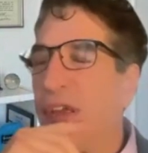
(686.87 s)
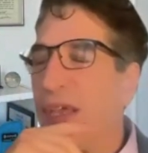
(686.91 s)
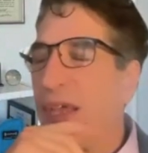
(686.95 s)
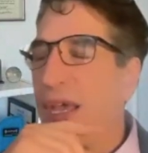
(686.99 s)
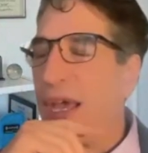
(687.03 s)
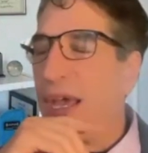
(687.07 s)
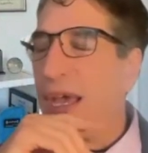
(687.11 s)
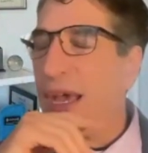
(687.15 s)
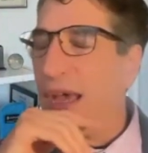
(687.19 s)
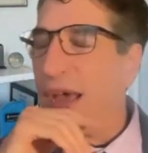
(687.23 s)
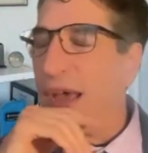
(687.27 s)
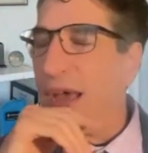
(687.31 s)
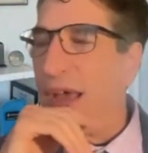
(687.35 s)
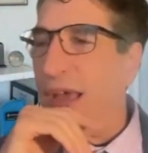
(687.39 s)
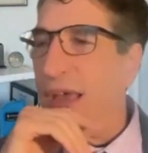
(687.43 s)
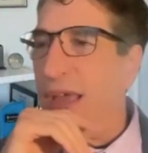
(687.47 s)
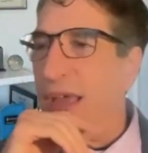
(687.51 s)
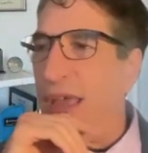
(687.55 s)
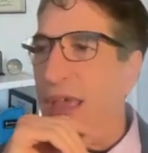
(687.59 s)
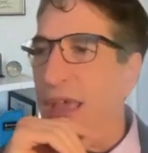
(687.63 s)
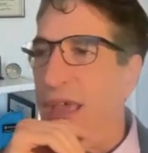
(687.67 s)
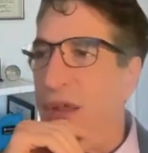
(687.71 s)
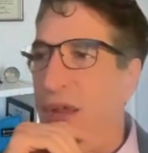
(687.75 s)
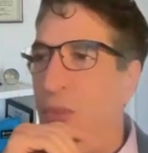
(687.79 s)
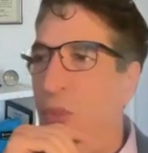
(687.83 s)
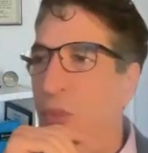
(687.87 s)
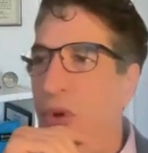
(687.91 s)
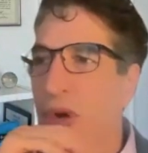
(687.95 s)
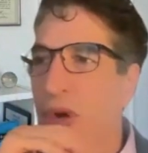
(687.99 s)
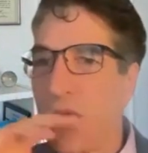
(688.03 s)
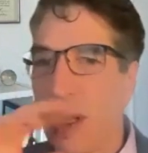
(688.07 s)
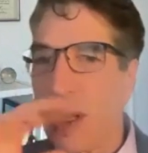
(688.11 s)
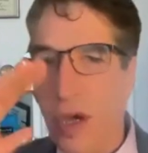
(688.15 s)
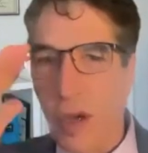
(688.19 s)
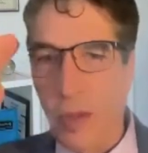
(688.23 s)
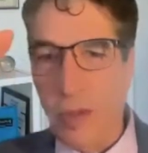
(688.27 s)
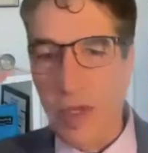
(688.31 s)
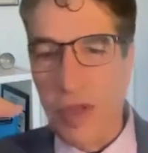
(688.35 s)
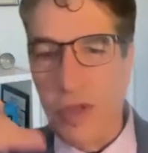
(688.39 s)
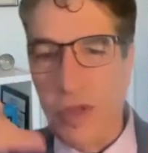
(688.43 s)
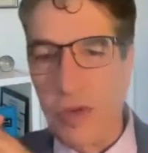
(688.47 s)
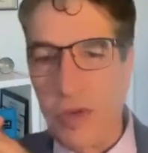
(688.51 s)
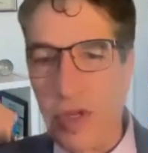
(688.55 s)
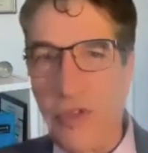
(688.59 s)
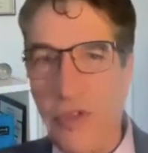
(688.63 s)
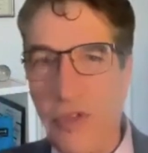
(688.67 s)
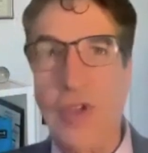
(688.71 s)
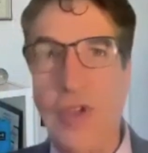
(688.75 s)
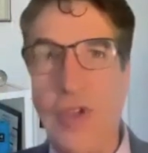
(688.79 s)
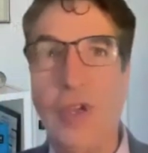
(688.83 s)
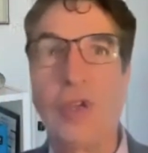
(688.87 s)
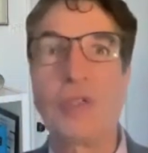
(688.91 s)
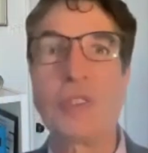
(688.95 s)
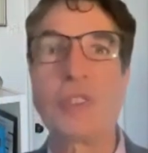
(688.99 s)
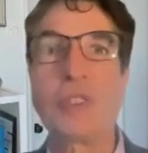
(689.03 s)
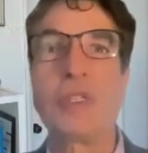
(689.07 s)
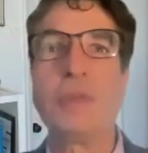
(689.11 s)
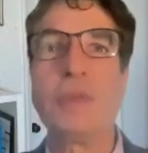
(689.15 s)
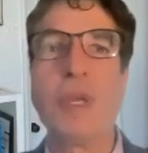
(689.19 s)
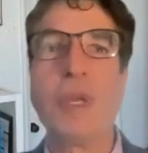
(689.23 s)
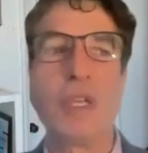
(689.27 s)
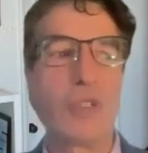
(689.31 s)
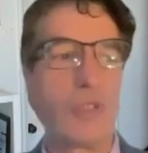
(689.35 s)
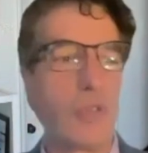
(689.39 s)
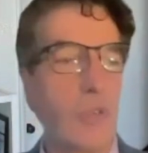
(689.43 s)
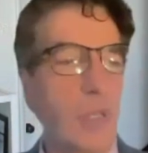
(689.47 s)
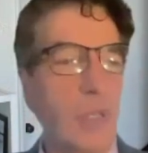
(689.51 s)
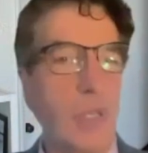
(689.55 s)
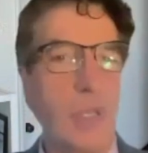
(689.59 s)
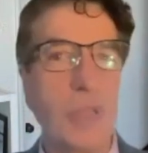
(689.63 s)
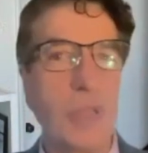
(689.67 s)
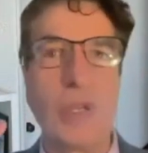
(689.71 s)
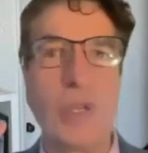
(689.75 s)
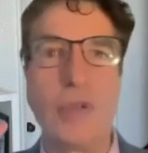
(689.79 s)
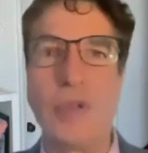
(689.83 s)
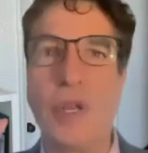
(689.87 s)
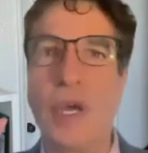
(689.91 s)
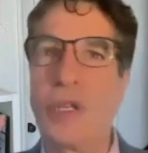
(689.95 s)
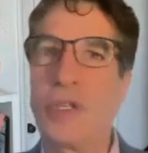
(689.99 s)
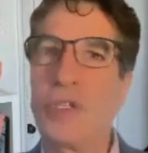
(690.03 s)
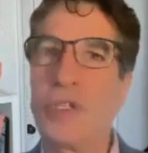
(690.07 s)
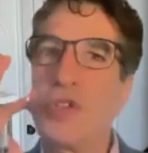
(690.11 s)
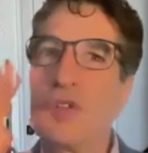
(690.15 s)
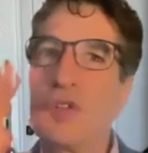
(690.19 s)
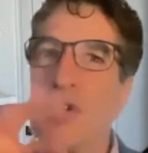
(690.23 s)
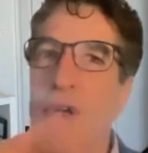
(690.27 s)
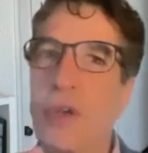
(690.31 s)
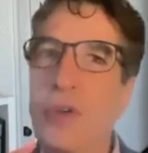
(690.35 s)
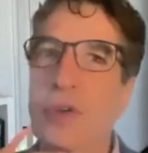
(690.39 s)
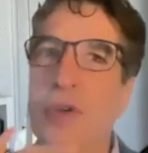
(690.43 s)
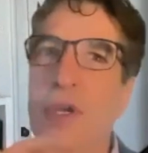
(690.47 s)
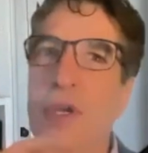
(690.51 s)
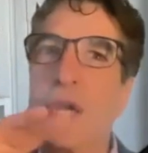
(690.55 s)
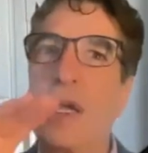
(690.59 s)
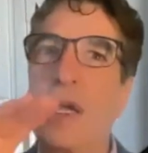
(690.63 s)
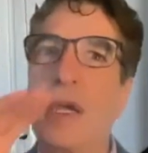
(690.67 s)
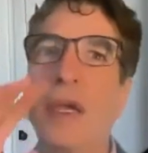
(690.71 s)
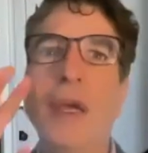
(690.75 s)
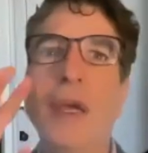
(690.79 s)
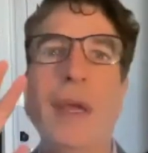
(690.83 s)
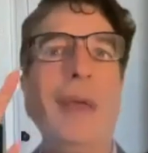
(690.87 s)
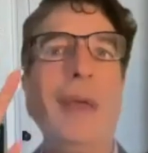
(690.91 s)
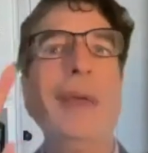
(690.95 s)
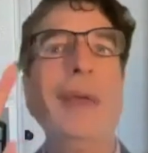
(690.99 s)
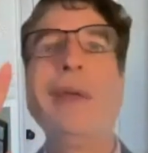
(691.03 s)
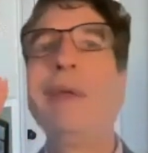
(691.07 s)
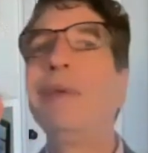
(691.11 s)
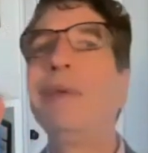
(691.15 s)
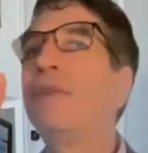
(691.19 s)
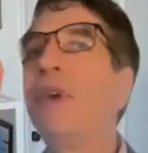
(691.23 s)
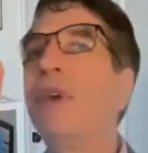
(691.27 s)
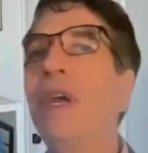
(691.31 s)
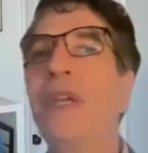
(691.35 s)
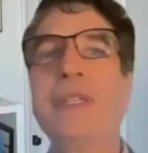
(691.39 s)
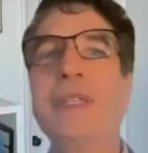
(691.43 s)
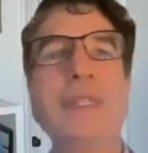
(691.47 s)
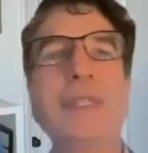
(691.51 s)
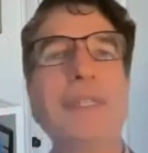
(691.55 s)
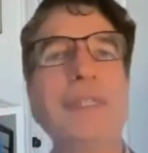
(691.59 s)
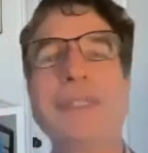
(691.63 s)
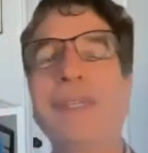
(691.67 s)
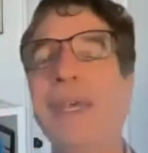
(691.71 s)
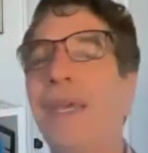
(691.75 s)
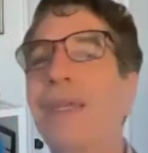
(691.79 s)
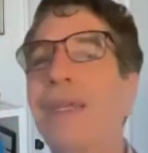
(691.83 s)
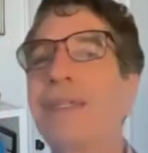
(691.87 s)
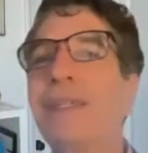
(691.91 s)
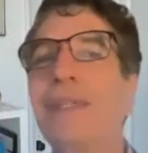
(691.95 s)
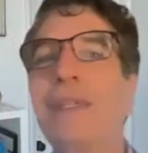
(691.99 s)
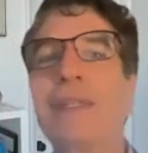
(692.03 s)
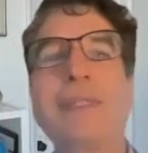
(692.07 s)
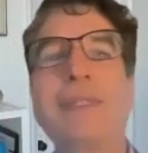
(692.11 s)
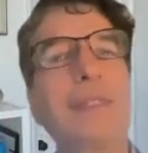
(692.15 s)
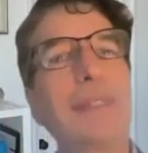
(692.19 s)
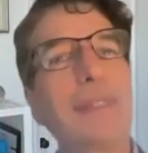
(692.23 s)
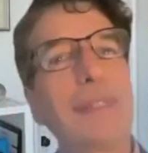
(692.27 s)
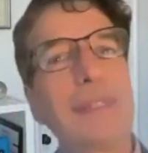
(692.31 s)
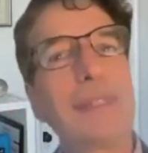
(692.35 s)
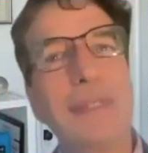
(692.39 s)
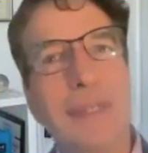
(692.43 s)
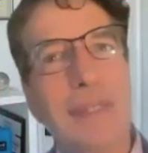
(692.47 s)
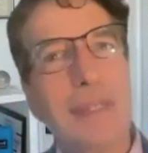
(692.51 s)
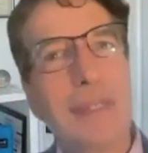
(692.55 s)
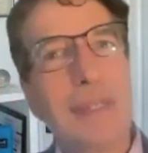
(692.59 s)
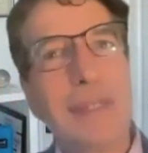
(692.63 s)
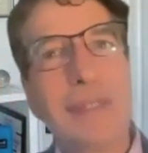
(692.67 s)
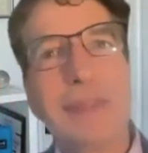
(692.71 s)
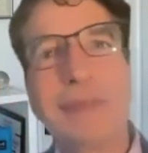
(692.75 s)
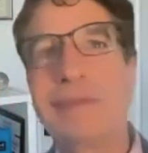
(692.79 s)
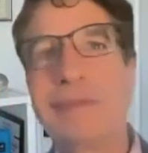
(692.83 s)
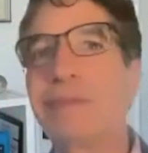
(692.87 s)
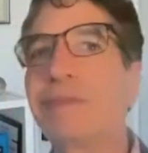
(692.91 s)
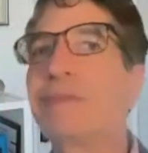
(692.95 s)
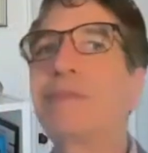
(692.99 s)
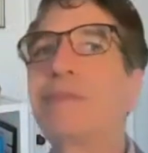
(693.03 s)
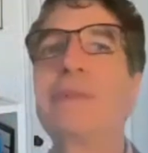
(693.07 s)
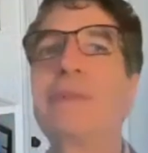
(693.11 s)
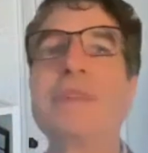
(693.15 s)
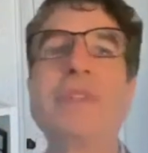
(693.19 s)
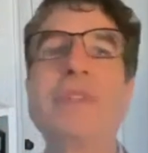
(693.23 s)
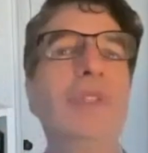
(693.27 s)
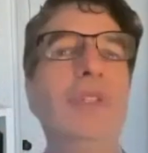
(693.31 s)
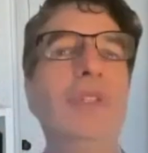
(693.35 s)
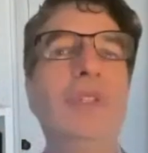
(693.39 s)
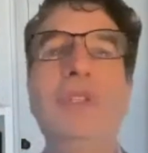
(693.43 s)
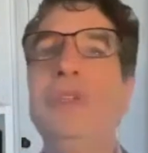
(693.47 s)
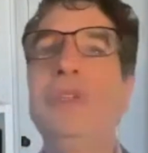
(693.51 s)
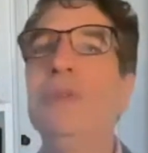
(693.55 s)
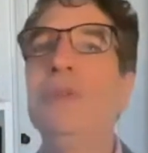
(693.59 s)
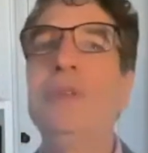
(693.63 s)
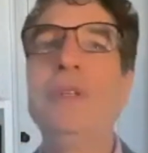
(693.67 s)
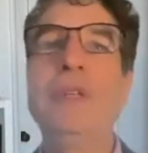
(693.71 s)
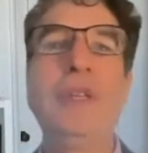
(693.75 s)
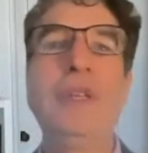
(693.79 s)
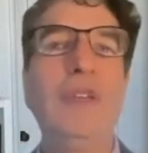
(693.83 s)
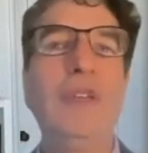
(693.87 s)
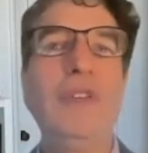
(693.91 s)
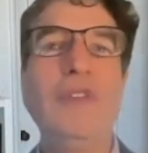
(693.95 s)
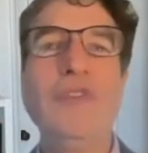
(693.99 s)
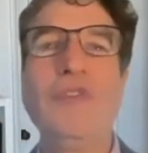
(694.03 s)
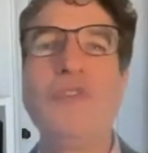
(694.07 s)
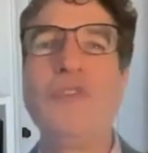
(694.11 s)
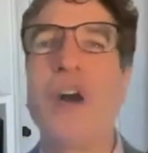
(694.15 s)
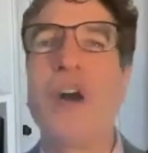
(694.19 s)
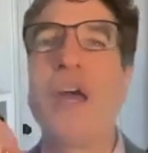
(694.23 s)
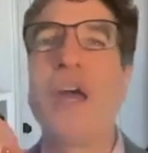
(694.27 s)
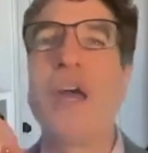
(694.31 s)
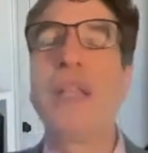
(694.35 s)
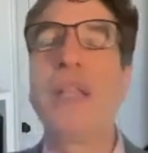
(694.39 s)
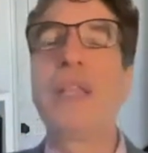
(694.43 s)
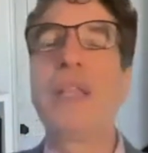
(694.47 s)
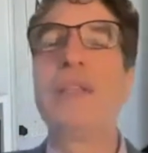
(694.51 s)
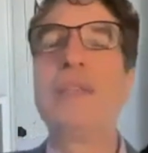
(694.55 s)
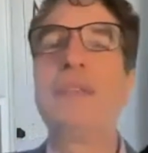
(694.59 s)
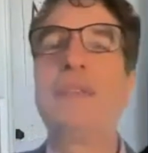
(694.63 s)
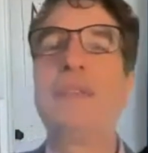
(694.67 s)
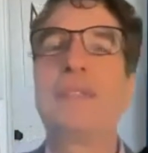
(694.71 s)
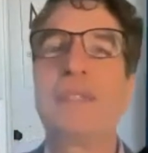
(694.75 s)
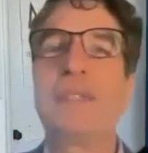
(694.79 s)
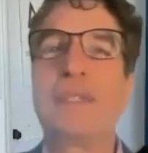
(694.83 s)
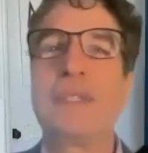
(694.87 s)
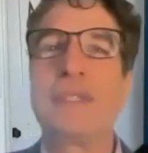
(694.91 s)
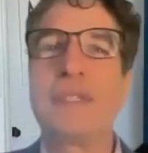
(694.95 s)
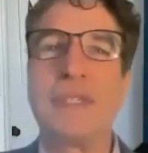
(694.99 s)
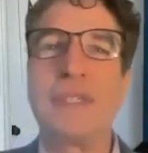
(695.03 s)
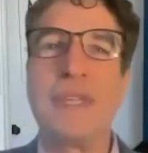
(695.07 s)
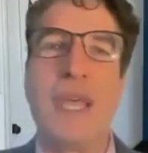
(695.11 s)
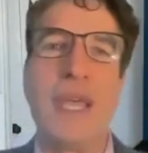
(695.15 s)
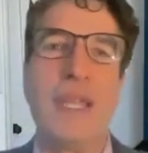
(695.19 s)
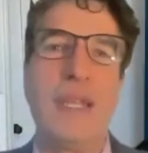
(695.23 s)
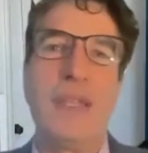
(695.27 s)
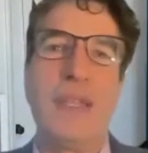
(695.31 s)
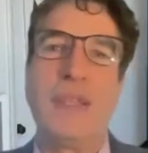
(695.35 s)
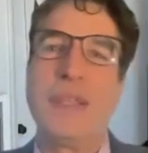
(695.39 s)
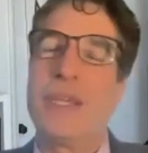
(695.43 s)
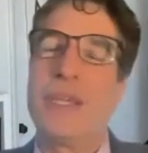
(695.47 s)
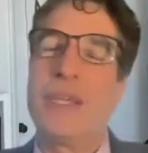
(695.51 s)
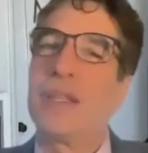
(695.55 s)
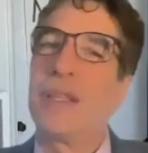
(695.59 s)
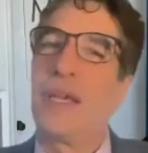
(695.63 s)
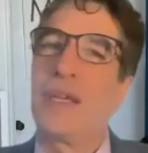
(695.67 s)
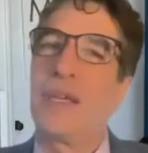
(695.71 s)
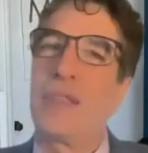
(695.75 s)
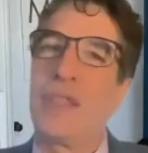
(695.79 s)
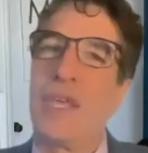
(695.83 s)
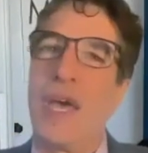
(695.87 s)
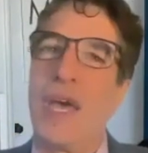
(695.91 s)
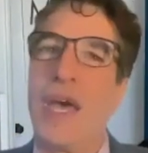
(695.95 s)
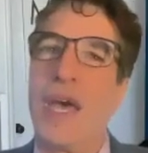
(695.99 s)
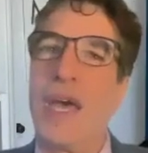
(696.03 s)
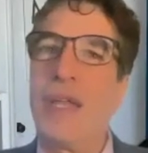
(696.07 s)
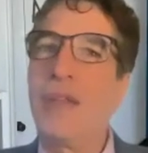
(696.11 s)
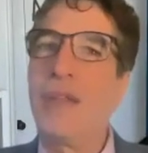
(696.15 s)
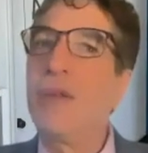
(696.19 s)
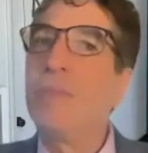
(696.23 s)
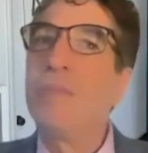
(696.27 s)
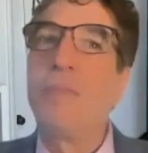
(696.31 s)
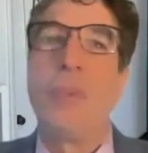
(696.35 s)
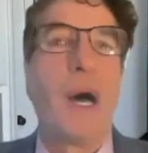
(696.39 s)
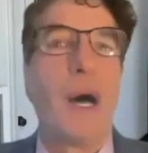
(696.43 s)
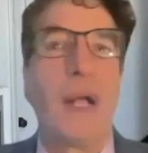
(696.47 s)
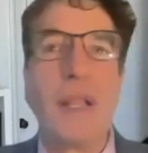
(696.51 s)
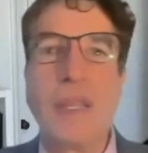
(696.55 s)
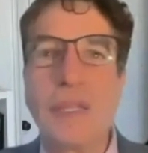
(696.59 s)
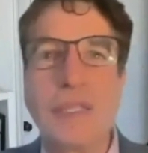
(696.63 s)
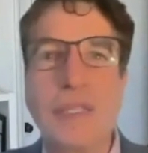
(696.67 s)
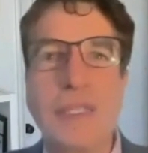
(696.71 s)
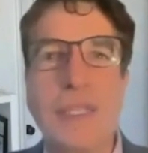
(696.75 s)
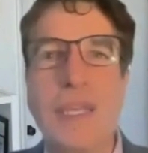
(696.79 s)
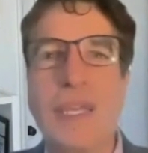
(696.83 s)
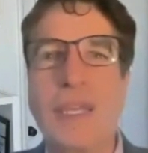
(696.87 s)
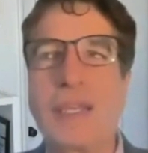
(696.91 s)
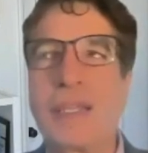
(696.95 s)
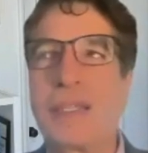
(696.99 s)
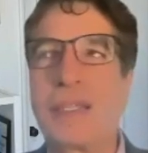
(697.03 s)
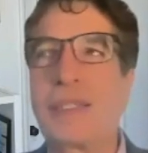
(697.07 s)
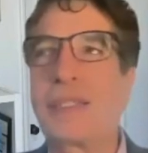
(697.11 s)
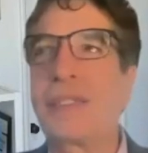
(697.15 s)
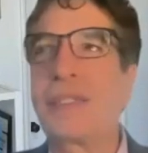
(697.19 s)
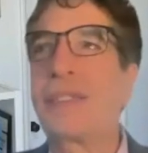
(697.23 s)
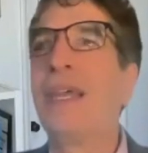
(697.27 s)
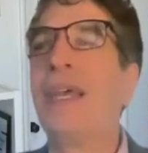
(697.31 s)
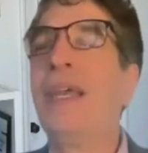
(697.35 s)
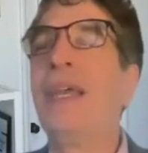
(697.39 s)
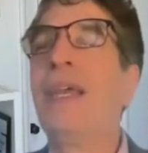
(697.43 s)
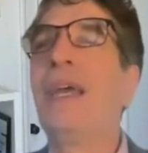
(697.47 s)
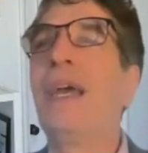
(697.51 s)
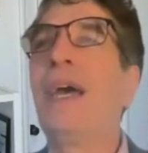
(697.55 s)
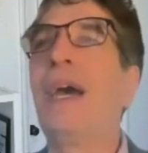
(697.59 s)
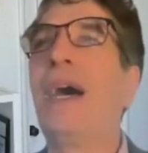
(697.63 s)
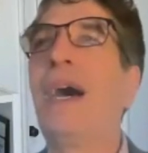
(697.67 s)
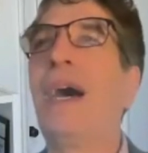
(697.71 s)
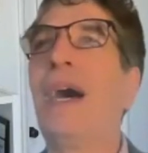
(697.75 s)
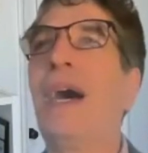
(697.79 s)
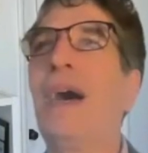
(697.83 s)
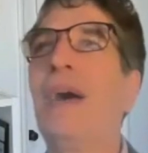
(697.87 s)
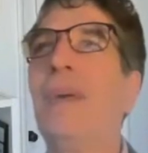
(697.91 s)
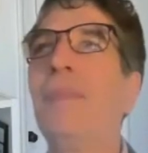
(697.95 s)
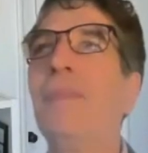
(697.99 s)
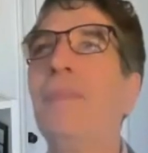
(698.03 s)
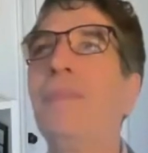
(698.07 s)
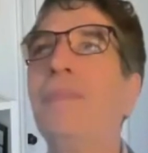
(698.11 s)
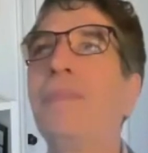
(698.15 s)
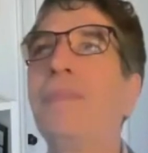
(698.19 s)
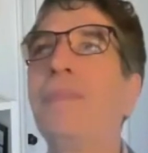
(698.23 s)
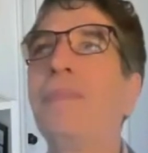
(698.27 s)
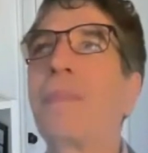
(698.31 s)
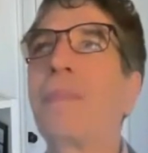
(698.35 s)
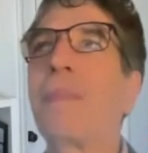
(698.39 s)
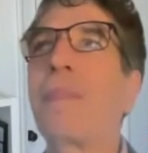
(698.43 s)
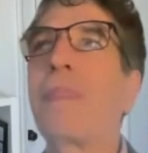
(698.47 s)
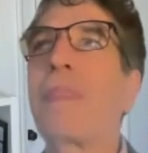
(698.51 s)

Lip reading: And we're combing through the videos to make sure that they're not triggering racist, sexist, nudity, violence, anything like that, politics. Um,